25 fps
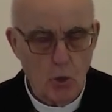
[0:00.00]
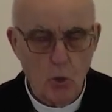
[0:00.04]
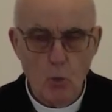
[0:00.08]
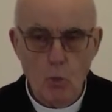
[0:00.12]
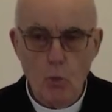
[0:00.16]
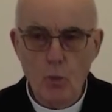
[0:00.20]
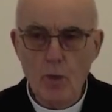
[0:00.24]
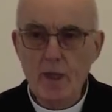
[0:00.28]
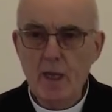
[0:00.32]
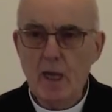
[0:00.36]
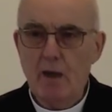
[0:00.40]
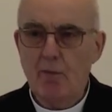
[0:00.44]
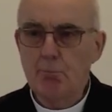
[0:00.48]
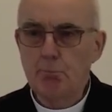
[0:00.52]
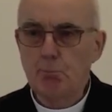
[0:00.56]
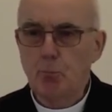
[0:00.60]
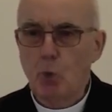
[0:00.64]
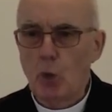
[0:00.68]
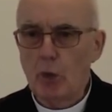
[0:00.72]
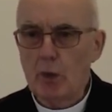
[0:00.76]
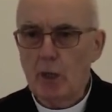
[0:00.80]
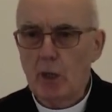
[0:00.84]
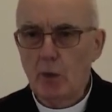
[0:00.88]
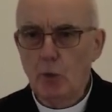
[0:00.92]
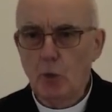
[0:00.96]
We have
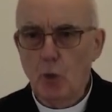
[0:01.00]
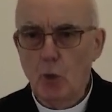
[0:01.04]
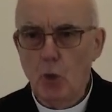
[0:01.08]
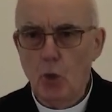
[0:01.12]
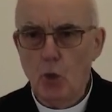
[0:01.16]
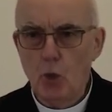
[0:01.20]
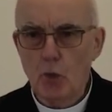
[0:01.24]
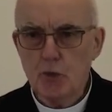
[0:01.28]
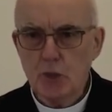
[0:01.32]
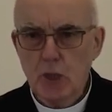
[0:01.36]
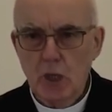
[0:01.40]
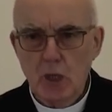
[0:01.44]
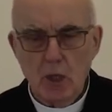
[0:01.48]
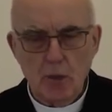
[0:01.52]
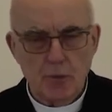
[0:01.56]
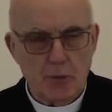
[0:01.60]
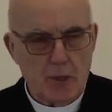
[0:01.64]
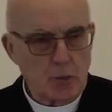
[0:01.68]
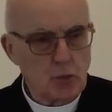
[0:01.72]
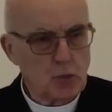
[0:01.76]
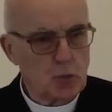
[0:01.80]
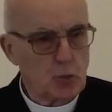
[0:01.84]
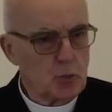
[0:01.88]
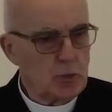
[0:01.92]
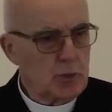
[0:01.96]
moral laws
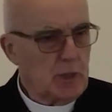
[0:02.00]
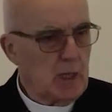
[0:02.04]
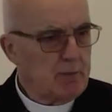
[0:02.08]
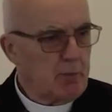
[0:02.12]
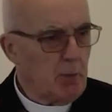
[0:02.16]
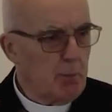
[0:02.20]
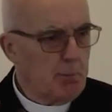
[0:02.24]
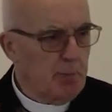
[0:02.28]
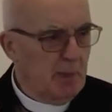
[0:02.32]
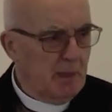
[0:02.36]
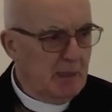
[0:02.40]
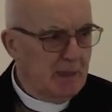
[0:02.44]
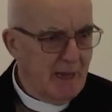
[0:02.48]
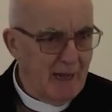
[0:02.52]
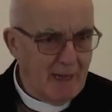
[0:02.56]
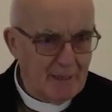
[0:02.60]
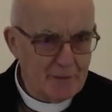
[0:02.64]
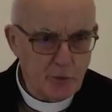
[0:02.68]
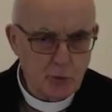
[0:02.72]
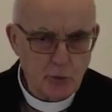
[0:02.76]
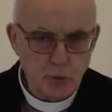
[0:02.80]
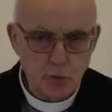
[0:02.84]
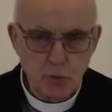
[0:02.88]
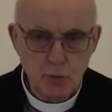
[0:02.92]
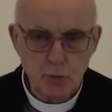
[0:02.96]
that should never be
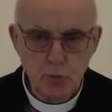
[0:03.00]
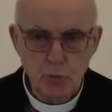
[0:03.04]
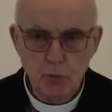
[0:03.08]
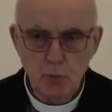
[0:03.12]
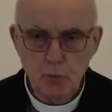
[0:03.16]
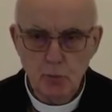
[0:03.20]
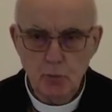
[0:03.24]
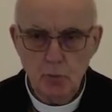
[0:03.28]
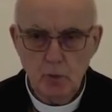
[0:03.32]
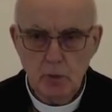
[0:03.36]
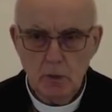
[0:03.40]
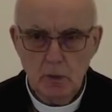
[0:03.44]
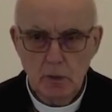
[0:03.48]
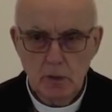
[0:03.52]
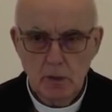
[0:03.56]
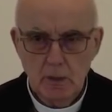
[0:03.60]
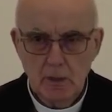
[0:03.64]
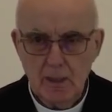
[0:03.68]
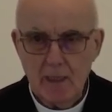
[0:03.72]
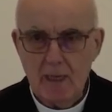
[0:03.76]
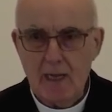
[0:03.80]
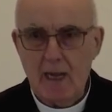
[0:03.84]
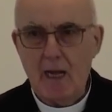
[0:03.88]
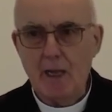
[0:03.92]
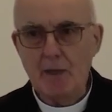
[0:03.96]
added to
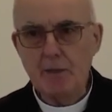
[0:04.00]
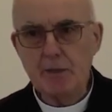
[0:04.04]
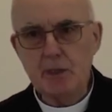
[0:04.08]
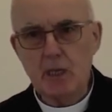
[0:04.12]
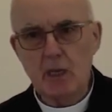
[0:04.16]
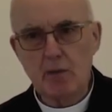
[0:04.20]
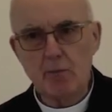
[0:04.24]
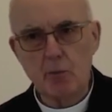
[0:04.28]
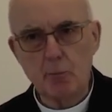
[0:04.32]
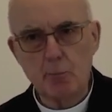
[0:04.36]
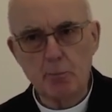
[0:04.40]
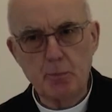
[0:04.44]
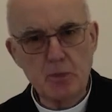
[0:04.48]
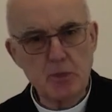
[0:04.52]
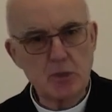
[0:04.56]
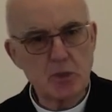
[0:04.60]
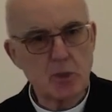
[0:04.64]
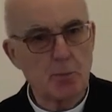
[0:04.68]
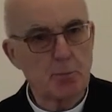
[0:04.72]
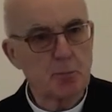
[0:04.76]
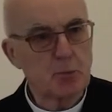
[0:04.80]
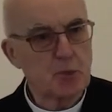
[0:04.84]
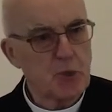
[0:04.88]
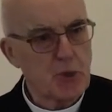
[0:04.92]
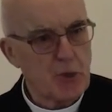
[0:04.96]
and never be
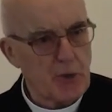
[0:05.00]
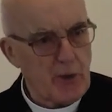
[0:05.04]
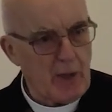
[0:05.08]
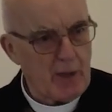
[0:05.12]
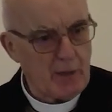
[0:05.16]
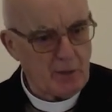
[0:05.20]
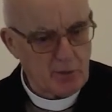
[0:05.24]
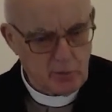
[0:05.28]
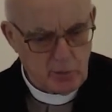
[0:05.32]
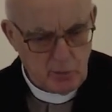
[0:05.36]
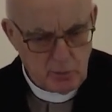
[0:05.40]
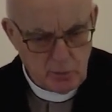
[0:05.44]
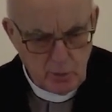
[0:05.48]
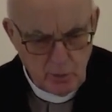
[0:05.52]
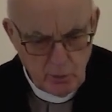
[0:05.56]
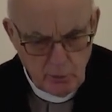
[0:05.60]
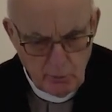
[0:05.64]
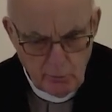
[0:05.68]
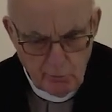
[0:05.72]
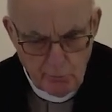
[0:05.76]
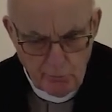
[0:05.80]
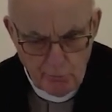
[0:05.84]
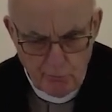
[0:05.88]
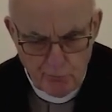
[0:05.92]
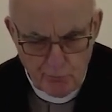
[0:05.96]
subtracted
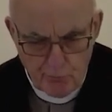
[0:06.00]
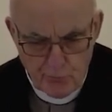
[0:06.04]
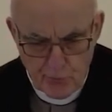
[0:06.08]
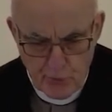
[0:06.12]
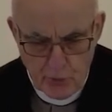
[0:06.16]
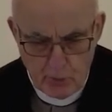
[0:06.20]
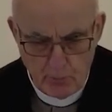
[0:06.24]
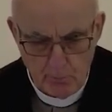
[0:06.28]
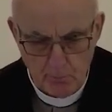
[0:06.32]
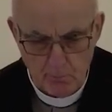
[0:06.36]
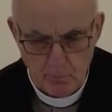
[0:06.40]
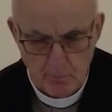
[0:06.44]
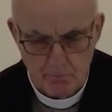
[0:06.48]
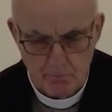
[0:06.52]
from.